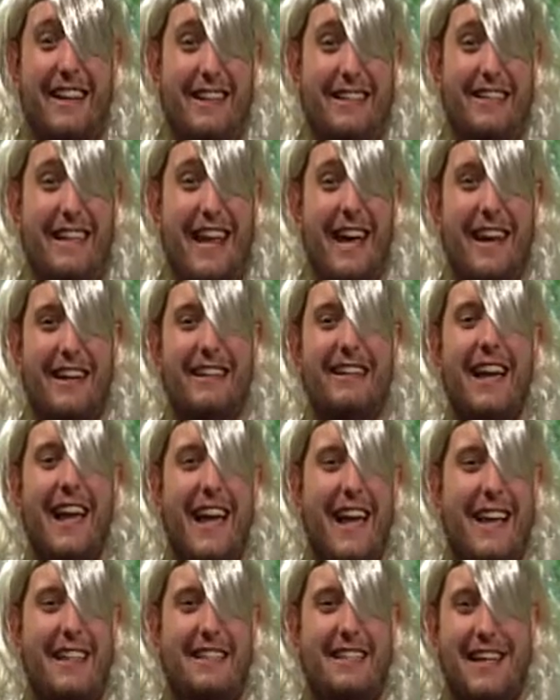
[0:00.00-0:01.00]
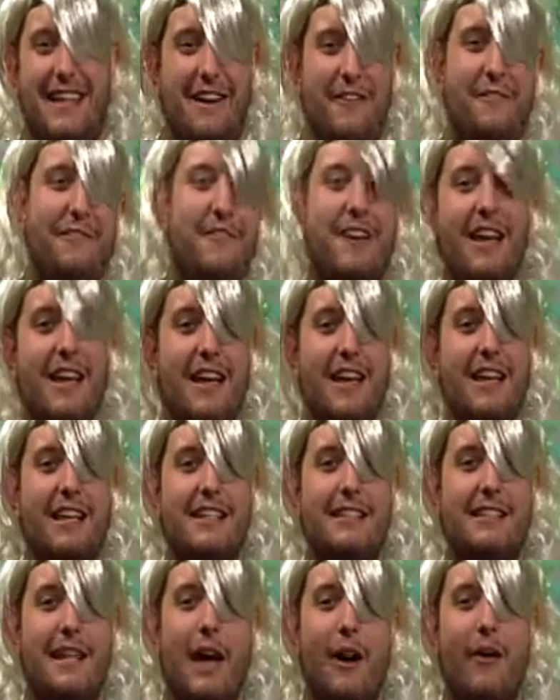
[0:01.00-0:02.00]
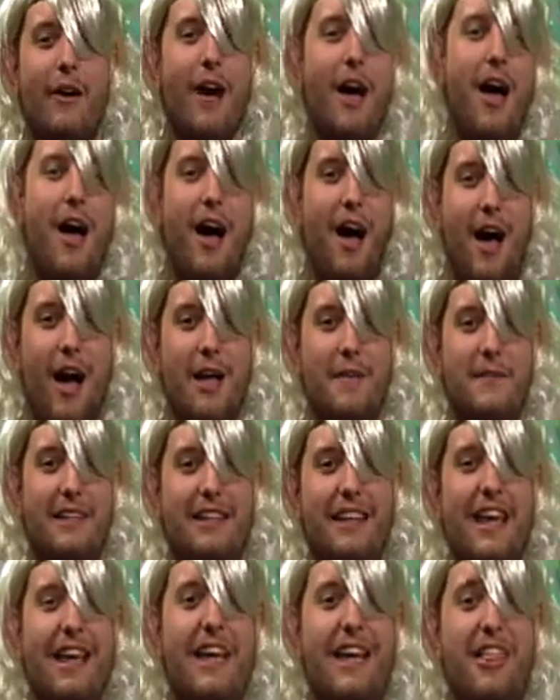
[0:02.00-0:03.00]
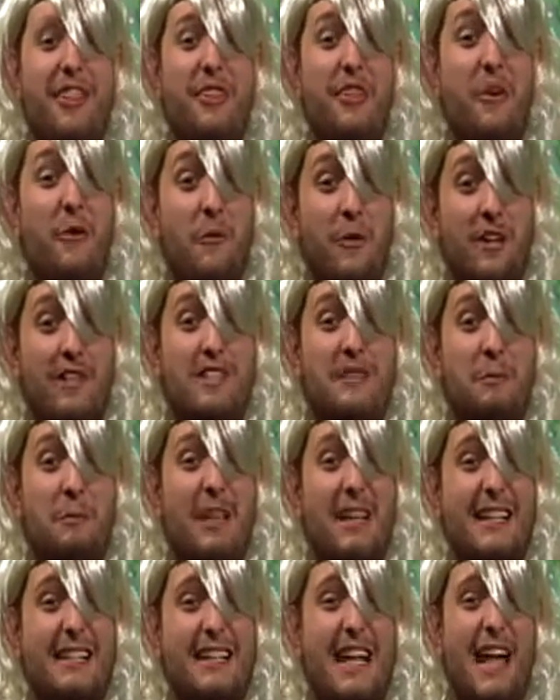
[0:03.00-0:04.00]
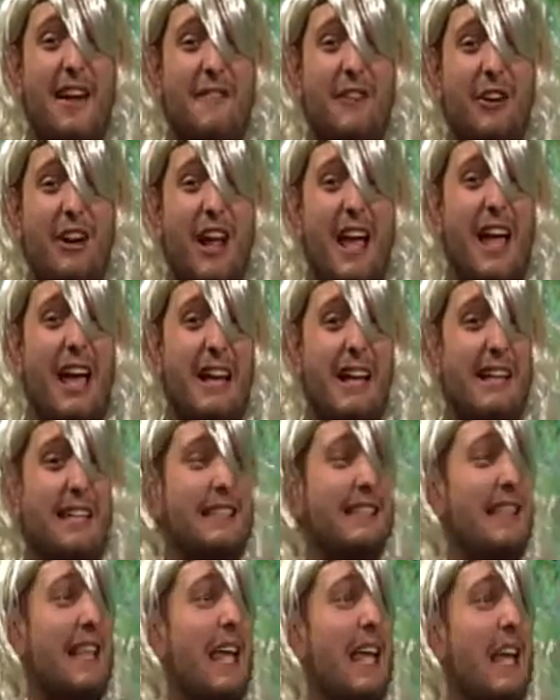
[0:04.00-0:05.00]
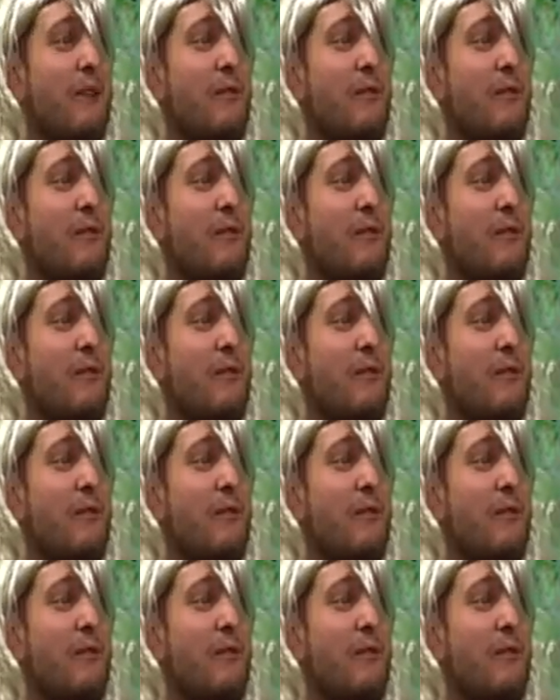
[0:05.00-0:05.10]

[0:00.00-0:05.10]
Dan, as if. So I'm in like the worst place ever, and it's like